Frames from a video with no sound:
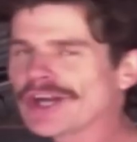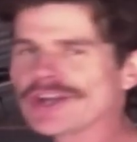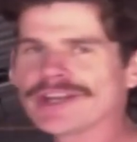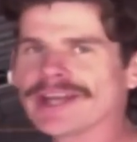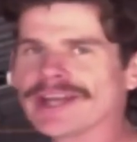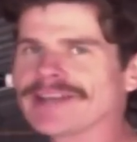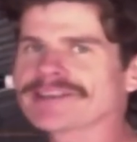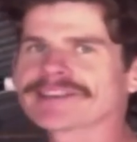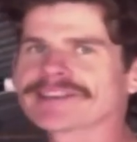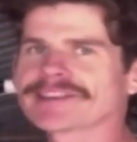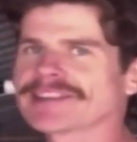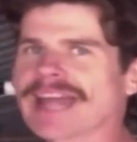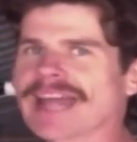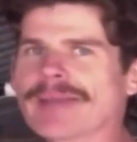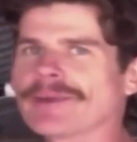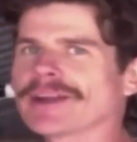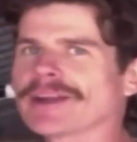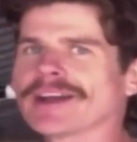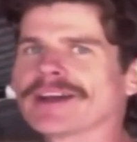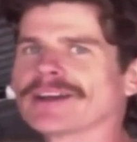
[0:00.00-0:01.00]
need
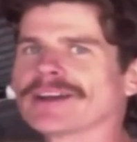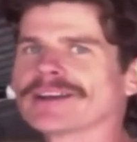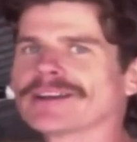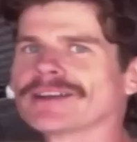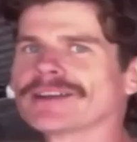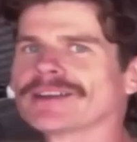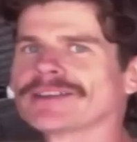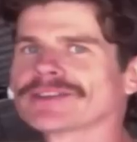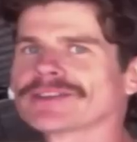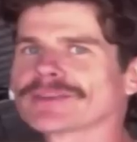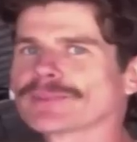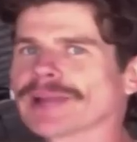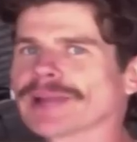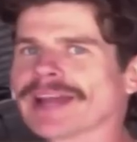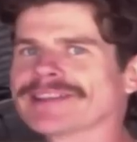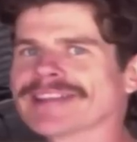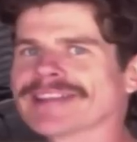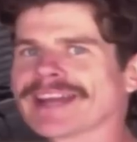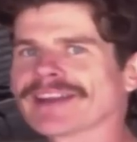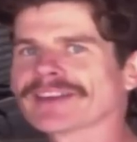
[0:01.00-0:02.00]
stamina to
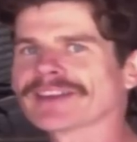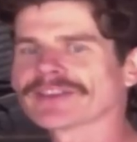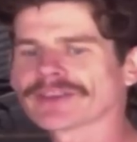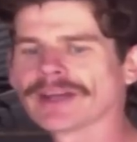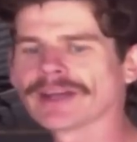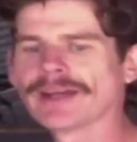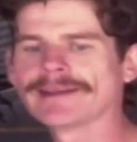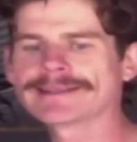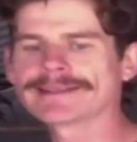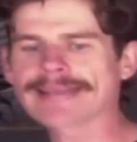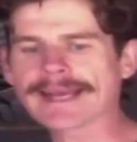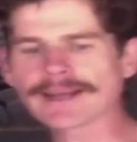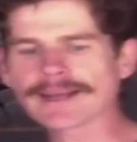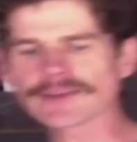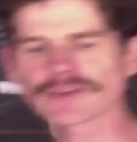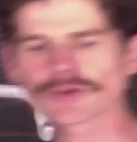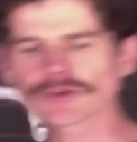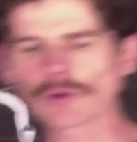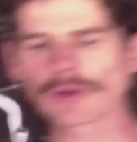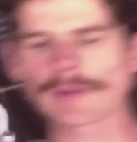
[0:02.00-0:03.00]
play tennis.
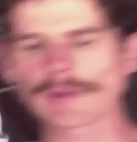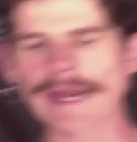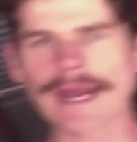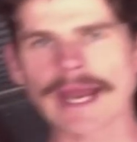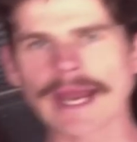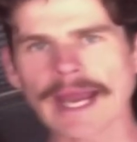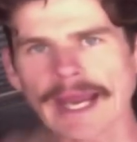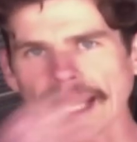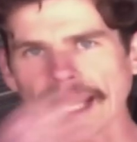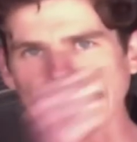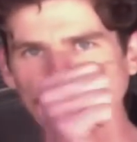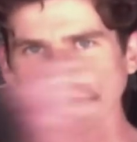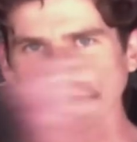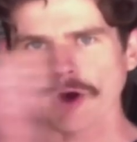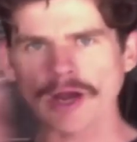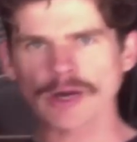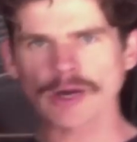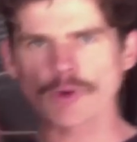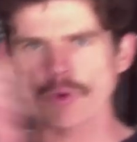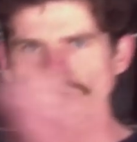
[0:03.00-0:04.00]
Tennis is all about
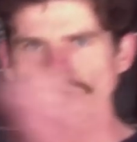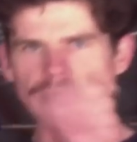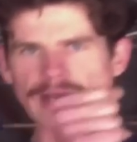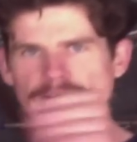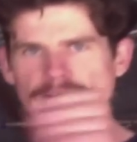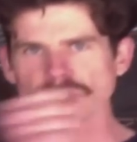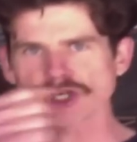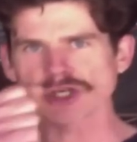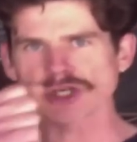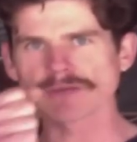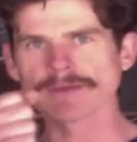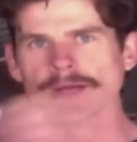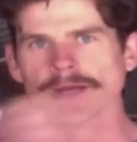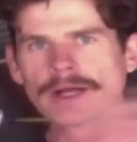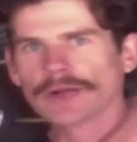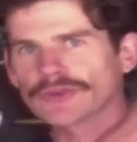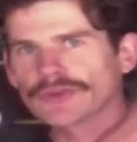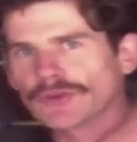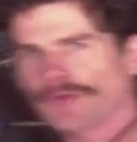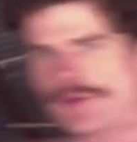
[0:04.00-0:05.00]
hand-eye coordination.
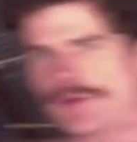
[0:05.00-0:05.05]
So if you